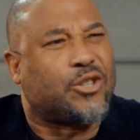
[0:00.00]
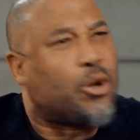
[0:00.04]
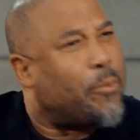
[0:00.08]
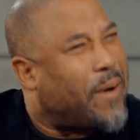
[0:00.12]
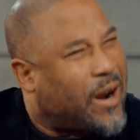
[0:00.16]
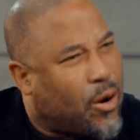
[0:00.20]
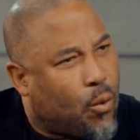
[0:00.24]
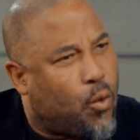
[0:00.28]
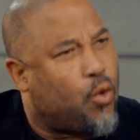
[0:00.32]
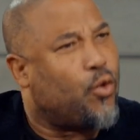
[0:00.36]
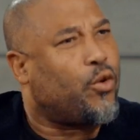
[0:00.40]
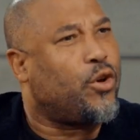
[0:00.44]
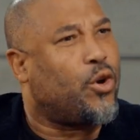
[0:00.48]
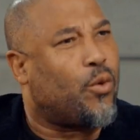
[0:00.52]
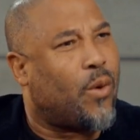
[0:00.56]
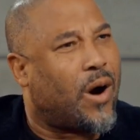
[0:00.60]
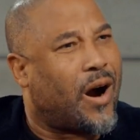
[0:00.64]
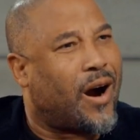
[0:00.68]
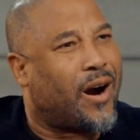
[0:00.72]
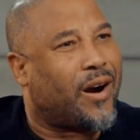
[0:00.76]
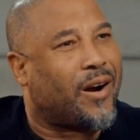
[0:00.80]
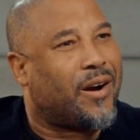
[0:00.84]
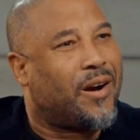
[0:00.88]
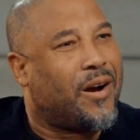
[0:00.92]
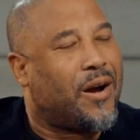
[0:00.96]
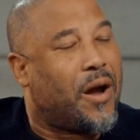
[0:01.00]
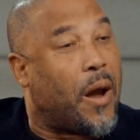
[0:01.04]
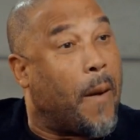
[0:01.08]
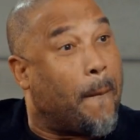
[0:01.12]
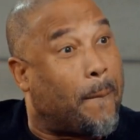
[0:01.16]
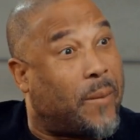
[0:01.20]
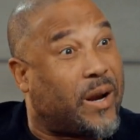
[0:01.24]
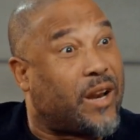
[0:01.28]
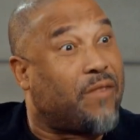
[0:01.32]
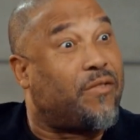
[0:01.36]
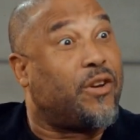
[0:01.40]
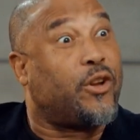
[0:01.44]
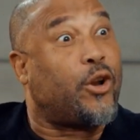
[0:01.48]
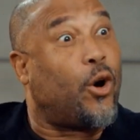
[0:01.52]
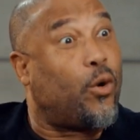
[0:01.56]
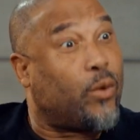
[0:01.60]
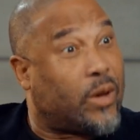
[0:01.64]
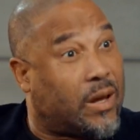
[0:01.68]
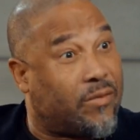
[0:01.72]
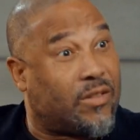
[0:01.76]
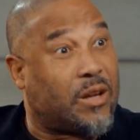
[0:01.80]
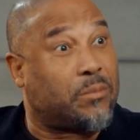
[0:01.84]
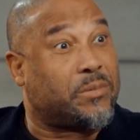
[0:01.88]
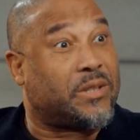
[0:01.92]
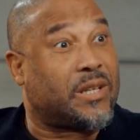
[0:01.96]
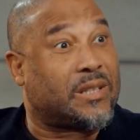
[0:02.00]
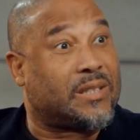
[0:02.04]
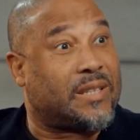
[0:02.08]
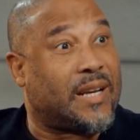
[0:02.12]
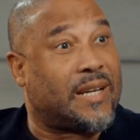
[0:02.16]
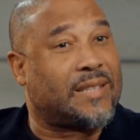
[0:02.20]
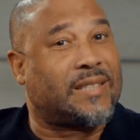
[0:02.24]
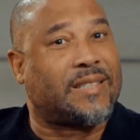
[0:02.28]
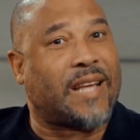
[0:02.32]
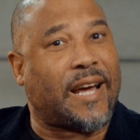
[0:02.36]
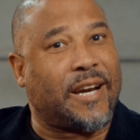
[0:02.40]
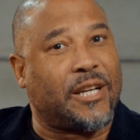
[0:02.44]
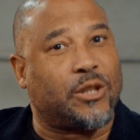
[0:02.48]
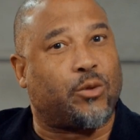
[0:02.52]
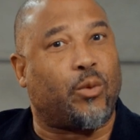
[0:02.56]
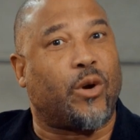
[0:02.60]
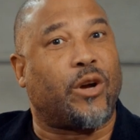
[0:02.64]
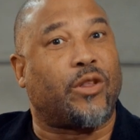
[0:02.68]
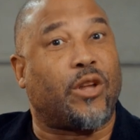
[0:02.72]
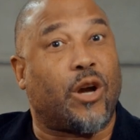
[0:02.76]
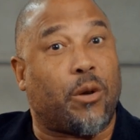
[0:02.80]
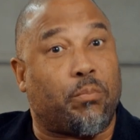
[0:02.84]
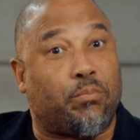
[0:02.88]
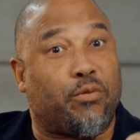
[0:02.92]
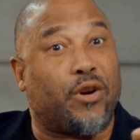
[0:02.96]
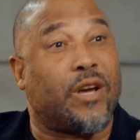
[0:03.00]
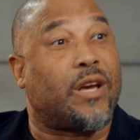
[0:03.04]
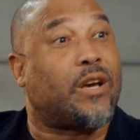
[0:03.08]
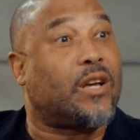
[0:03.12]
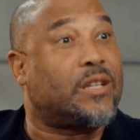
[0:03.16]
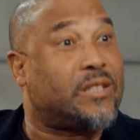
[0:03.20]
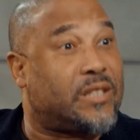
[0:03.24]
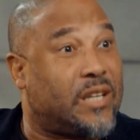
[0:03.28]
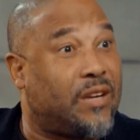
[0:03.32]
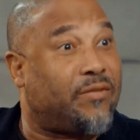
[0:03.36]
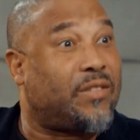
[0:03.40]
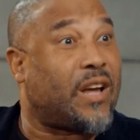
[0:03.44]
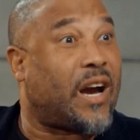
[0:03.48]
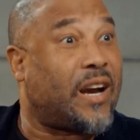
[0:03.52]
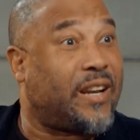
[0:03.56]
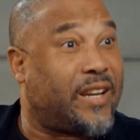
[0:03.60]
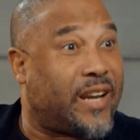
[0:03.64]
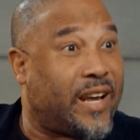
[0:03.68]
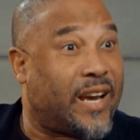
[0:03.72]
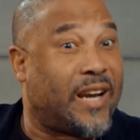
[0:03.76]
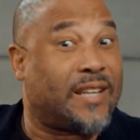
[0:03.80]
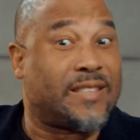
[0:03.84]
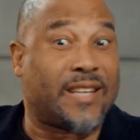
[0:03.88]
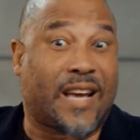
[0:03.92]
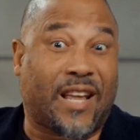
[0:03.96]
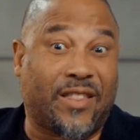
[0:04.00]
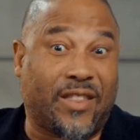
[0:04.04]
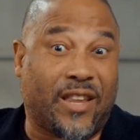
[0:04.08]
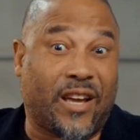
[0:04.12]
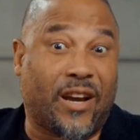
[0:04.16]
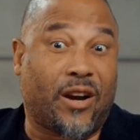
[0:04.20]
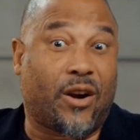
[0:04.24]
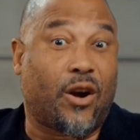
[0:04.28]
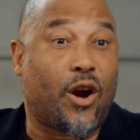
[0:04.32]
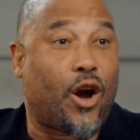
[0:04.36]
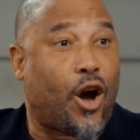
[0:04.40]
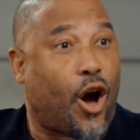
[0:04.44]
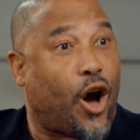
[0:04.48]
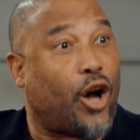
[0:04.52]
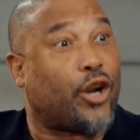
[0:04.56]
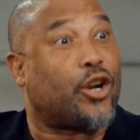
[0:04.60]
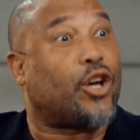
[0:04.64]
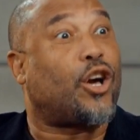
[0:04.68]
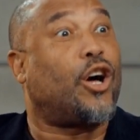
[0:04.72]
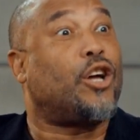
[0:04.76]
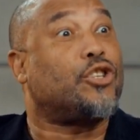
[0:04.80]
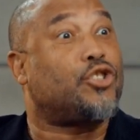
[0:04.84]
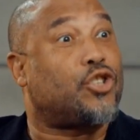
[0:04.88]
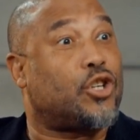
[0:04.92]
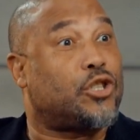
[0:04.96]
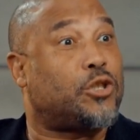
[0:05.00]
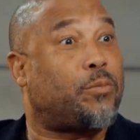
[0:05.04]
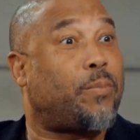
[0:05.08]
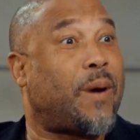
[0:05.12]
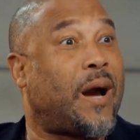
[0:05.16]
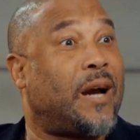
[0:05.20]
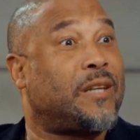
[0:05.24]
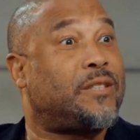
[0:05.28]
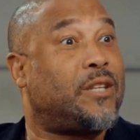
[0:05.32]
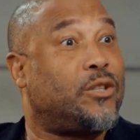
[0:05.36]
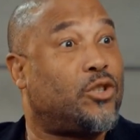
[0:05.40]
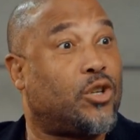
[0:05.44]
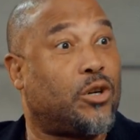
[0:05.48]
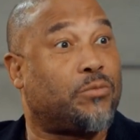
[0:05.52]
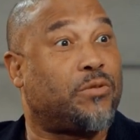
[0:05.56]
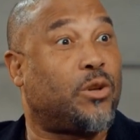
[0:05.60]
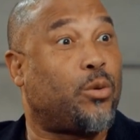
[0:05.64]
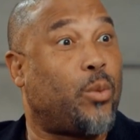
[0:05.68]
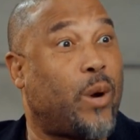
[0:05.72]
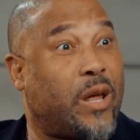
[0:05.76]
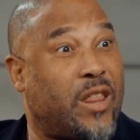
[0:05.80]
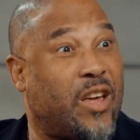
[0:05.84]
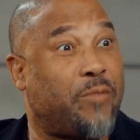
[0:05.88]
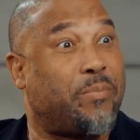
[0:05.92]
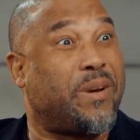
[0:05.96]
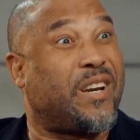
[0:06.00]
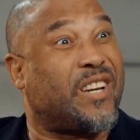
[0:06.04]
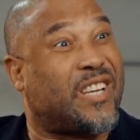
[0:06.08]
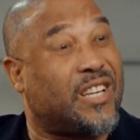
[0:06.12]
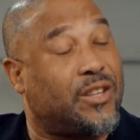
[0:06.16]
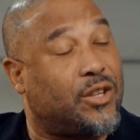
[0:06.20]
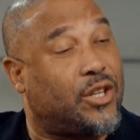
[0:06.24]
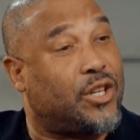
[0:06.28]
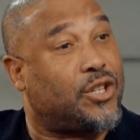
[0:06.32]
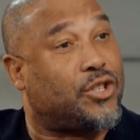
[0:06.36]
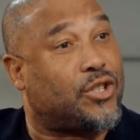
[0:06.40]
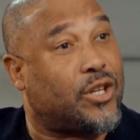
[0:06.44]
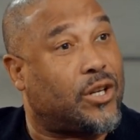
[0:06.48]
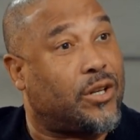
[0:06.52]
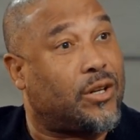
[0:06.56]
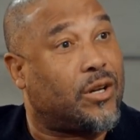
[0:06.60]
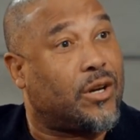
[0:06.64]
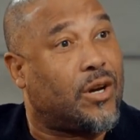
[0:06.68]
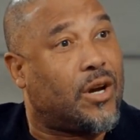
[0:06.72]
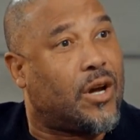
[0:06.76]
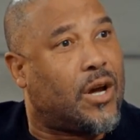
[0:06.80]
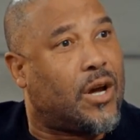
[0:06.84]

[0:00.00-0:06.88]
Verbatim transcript: no matter who you are. But if you don't give them success, that is where their preconceived ideas and their unconscious bias in terms of the way they've been conditioned